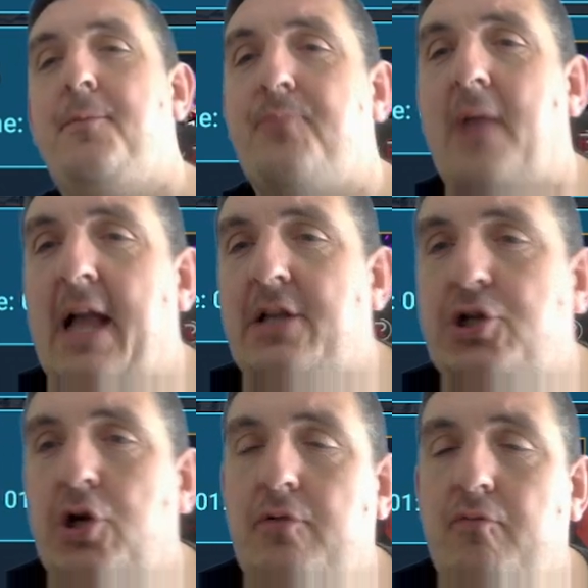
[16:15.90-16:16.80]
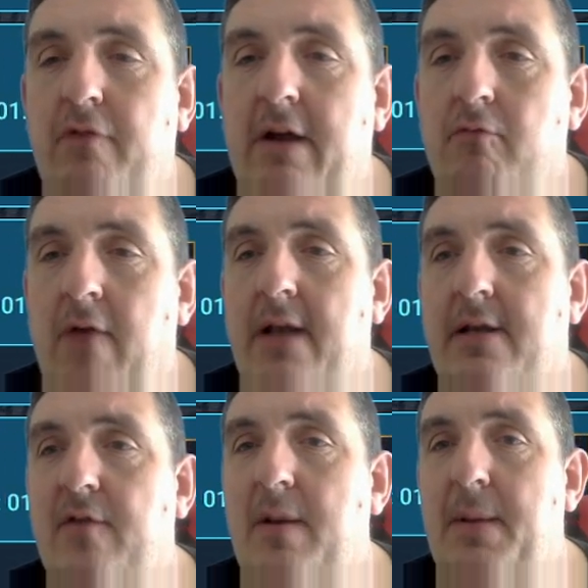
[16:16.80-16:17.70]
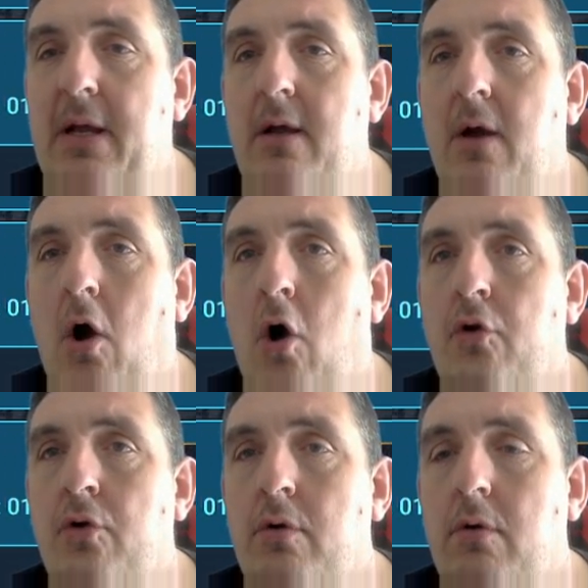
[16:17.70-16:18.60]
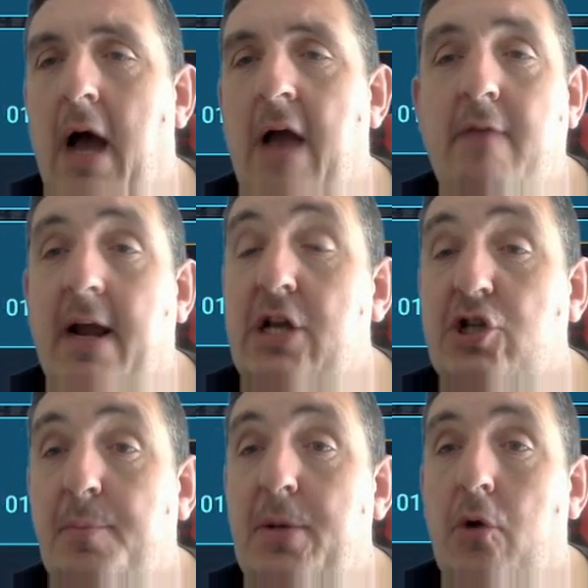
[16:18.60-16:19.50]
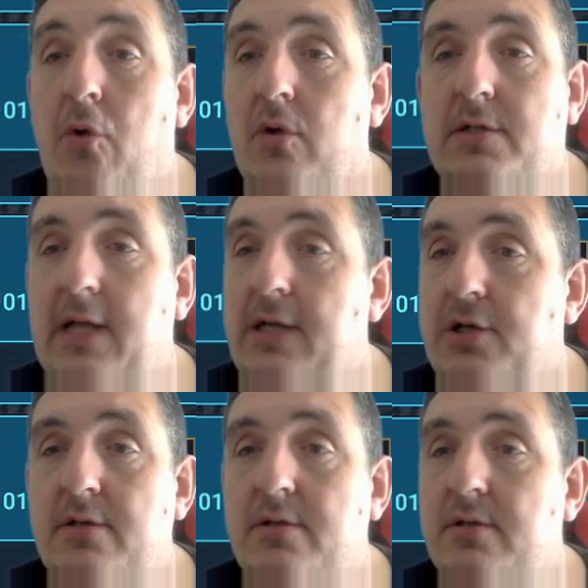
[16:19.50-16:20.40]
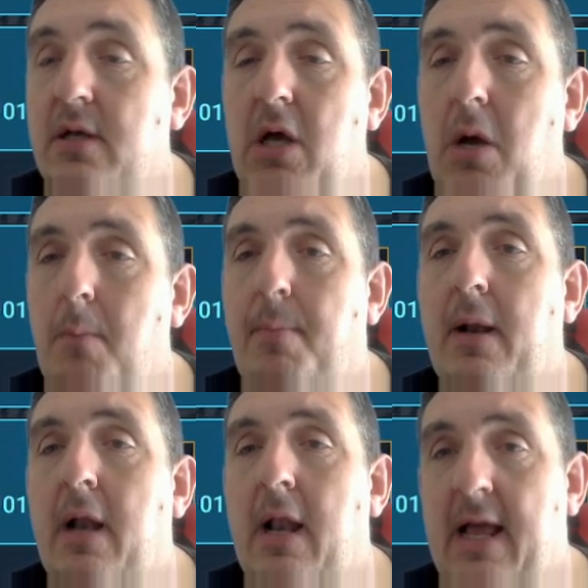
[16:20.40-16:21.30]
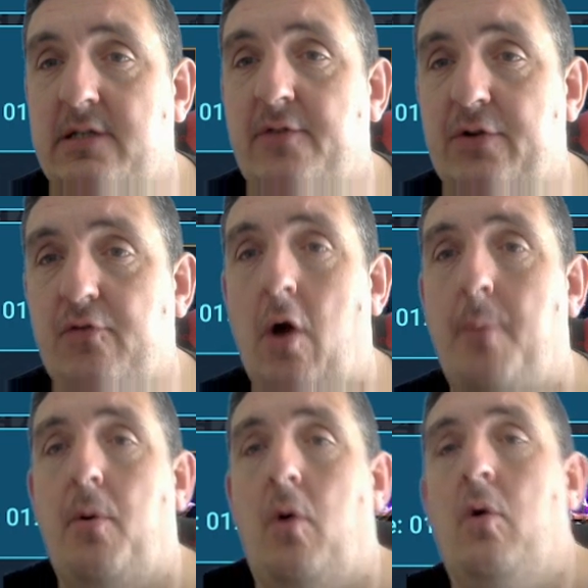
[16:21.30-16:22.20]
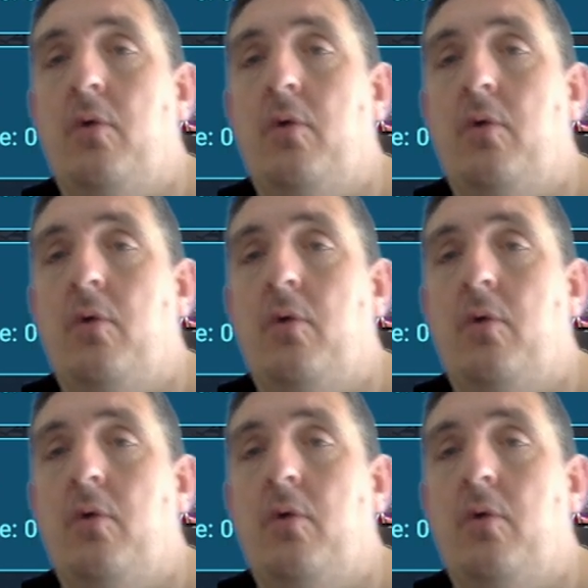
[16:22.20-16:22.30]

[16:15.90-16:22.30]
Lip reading: It should relatively be on. I reckon it should be on all stages, but a less of a drop or the